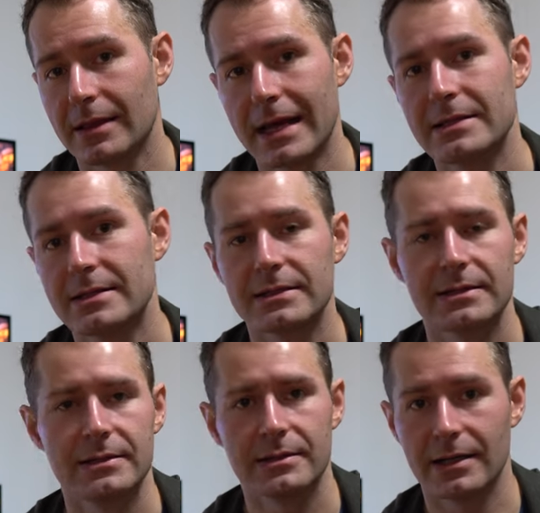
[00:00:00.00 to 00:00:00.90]

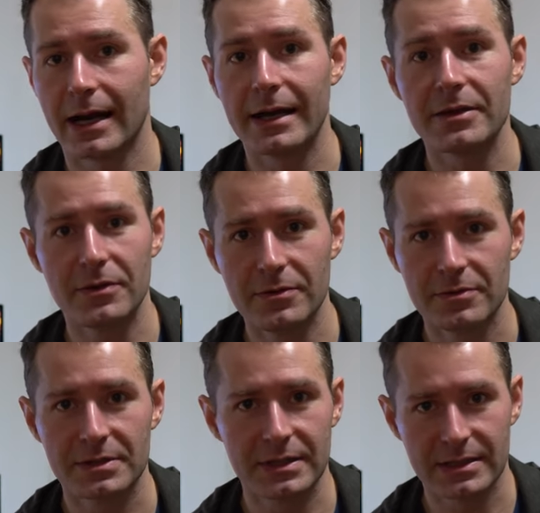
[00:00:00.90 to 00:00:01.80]
lens that I
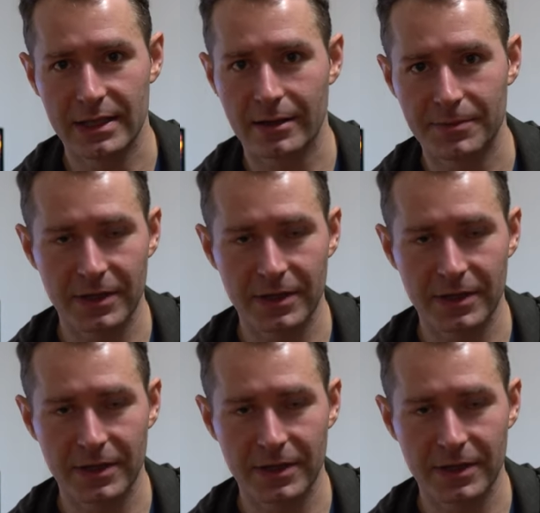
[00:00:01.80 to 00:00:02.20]
use and setup